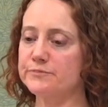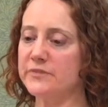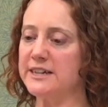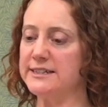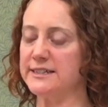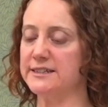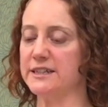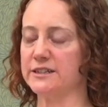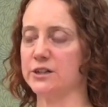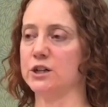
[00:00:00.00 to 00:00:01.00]
it's a
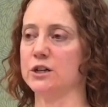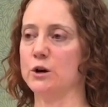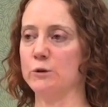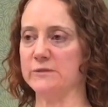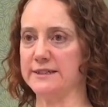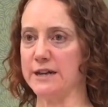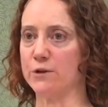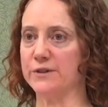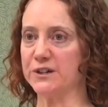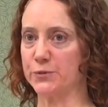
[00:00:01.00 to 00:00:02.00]
seasonal homeless
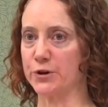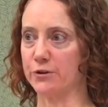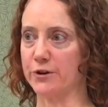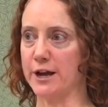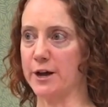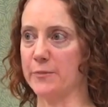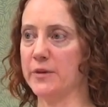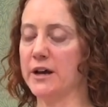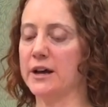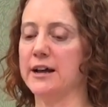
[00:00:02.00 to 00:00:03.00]
outreach program
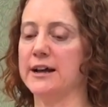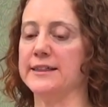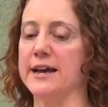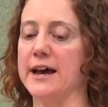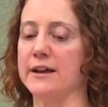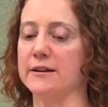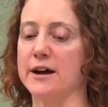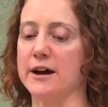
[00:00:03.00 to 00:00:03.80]
that